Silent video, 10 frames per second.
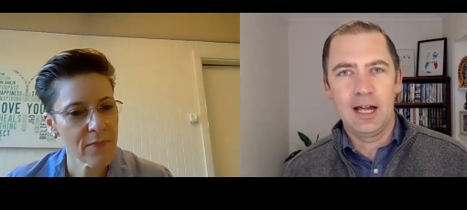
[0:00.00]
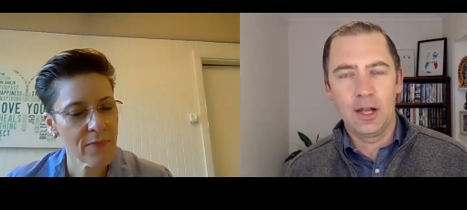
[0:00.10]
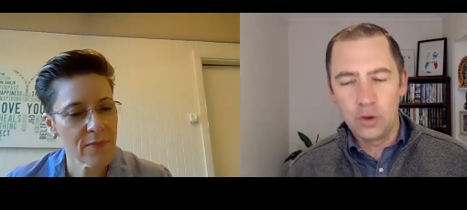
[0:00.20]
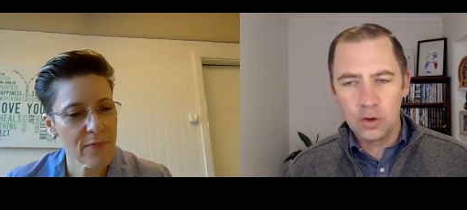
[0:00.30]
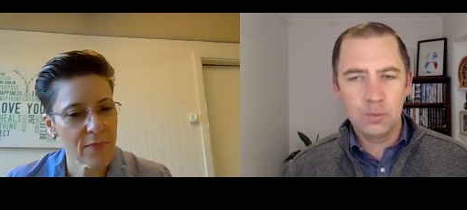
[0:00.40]

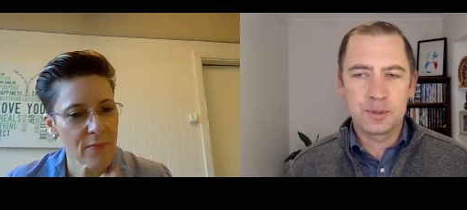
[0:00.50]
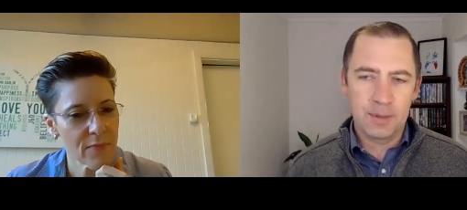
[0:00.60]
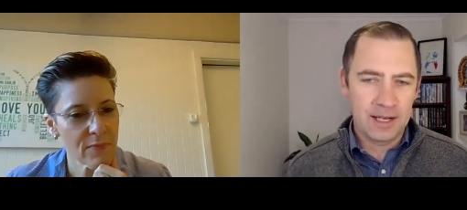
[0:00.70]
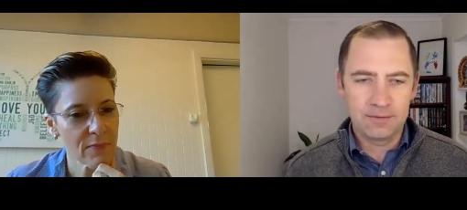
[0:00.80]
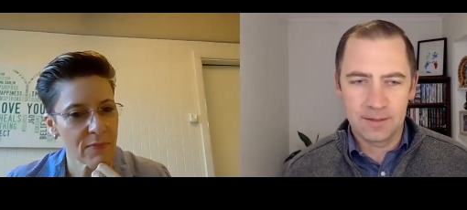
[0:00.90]
Speaker 1: enormous
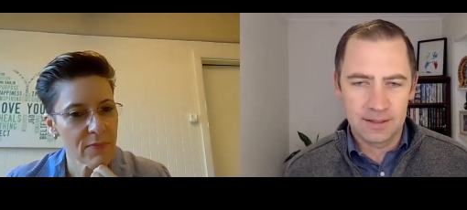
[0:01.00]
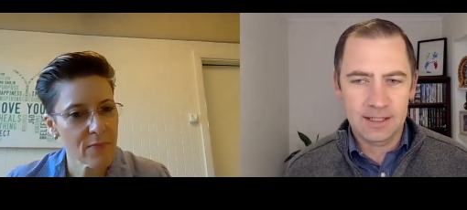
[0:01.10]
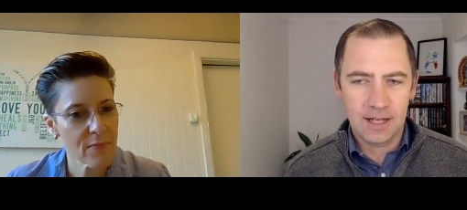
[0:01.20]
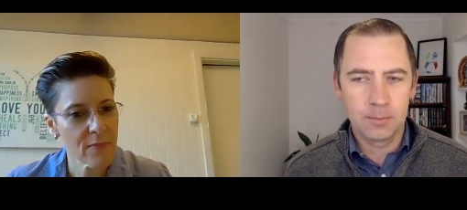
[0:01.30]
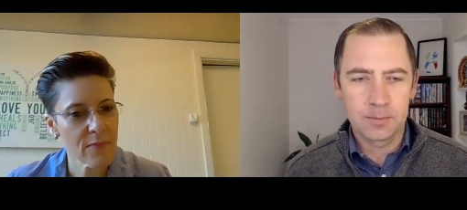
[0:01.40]
benefit that
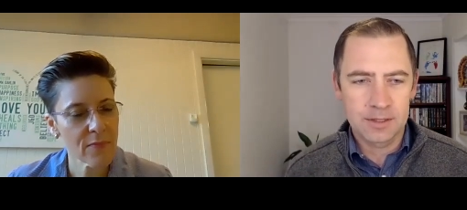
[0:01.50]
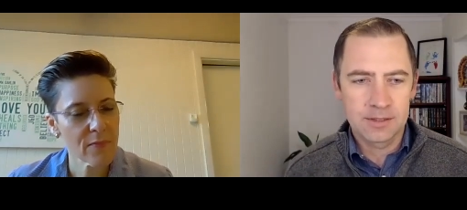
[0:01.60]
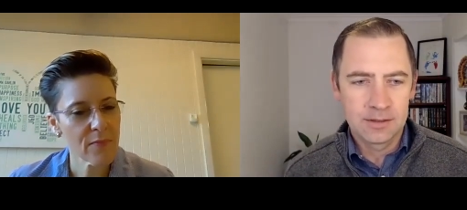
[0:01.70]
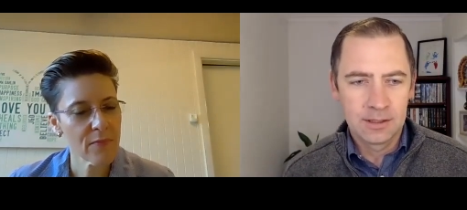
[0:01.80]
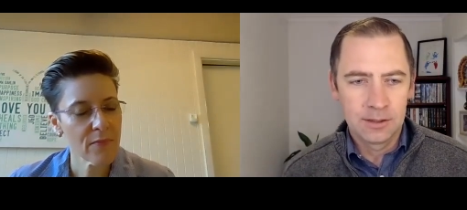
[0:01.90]

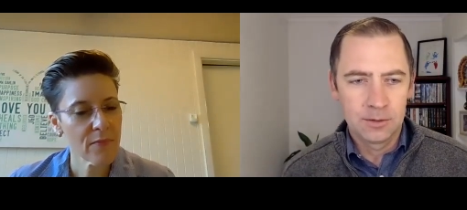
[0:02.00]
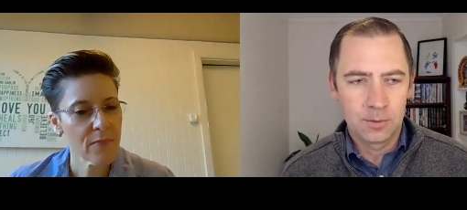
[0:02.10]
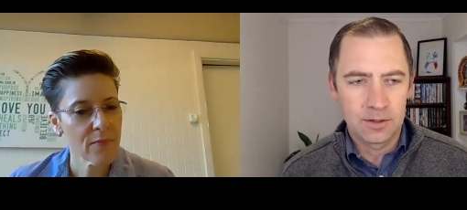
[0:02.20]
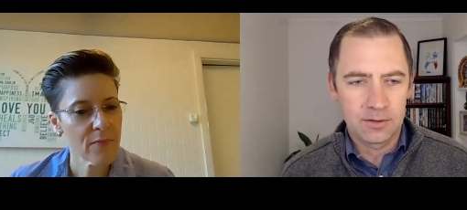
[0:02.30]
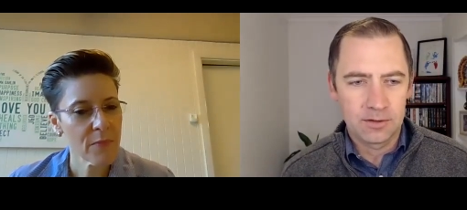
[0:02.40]
comes
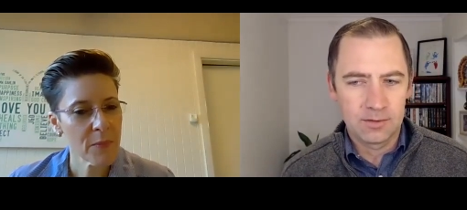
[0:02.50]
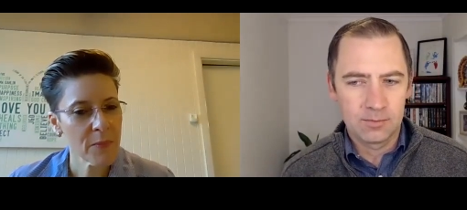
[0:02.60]
with